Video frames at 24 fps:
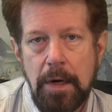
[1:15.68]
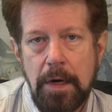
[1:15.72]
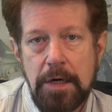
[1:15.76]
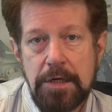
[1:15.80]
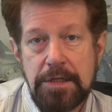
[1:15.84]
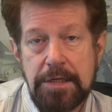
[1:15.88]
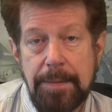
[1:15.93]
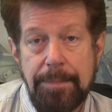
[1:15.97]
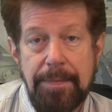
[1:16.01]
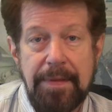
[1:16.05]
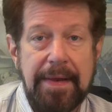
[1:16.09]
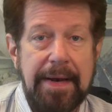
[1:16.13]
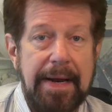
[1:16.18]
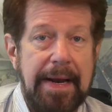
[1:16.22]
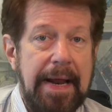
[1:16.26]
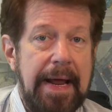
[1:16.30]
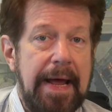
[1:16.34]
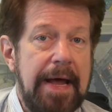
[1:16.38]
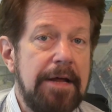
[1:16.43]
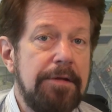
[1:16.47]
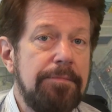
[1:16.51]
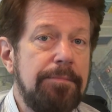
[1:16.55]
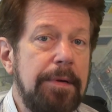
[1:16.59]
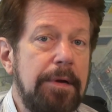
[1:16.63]
something that
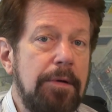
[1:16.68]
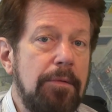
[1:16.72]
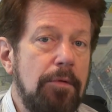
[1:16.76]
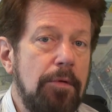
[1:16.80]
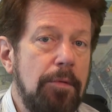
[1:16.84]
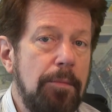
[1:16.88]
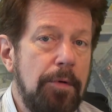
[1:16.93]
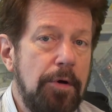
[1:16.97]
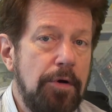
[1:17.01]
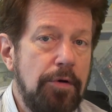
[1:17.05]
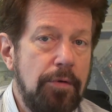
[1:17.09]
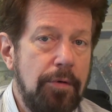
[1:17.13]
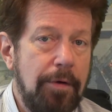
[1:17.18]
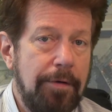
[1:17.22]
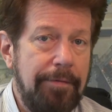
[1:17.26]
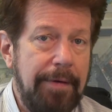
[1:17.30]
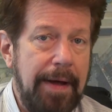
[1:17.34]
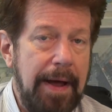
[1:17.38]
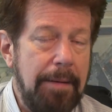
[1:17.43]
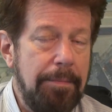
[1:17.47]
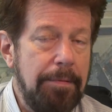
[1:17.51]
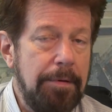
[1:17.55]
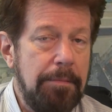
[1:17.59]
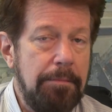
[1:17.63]
has been rumored to have
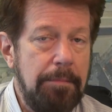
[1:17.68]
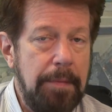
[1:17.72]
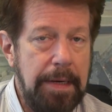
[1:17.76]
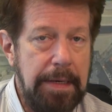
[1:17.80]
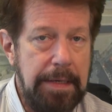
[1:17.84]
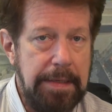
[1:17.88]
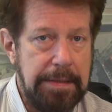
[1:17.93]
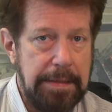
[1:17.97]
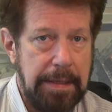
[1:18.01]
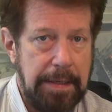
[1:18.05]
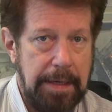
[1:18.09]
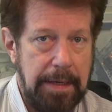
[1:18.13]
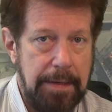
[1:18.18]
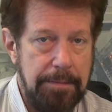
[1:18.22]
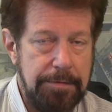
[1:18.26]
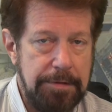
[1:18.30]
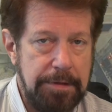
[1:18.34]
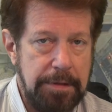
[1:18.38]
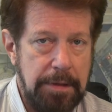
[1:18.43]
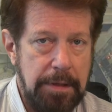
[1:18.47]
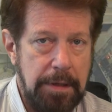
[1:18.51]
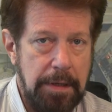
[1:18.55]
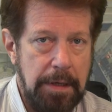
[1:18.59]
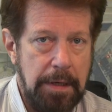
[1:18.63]
happened many
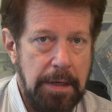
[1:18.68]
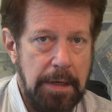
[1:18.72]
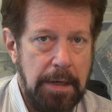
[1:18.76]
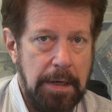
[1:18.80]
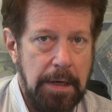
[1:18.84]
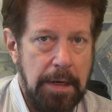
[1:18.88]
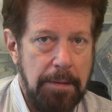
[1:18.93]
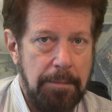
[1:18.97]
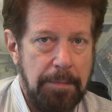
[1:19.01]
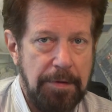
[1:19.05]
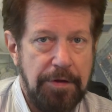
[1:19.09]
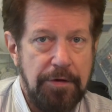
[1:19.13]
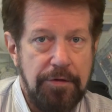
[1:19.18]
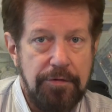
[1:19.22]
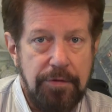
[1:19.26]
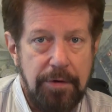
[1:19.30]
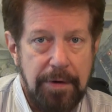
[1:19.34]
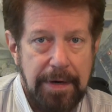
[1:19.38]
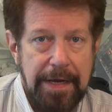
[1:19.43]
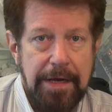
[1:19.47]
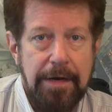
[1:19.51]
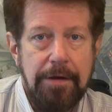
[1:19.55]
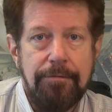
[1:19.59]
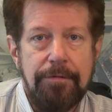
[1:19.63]
times. But those are
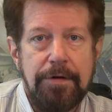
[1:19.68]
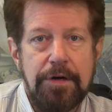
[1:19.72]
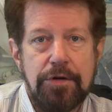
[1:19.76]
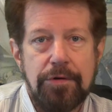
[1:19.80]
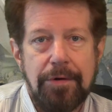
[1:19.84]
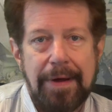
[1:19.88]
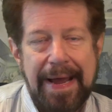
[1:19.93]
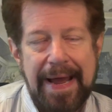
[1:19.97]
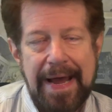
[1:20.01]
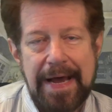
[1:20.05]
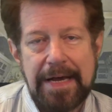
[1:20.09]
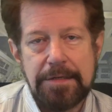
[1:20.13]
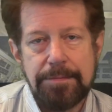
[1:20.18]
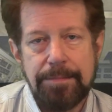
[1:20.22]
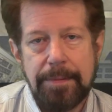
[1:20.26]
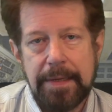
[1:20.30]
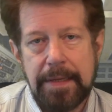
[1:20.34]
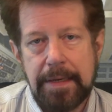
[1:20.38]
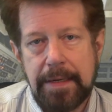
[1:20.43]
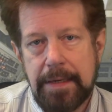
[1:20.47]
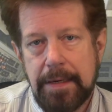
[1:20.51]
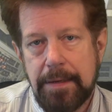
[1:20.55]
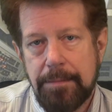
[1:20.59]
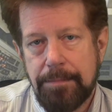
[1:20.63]
individual acts by
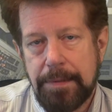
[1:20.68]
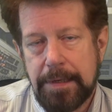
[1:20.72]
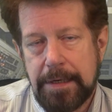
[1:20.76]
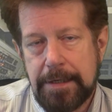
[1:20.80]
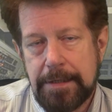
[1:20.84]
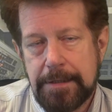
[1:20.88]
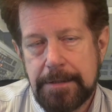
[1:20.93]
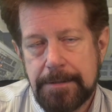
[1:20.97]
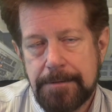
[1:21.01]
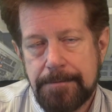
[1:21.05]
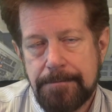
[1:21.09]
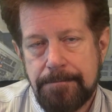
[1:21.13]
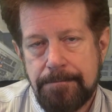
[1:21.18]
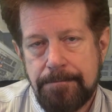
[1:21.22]
the companies.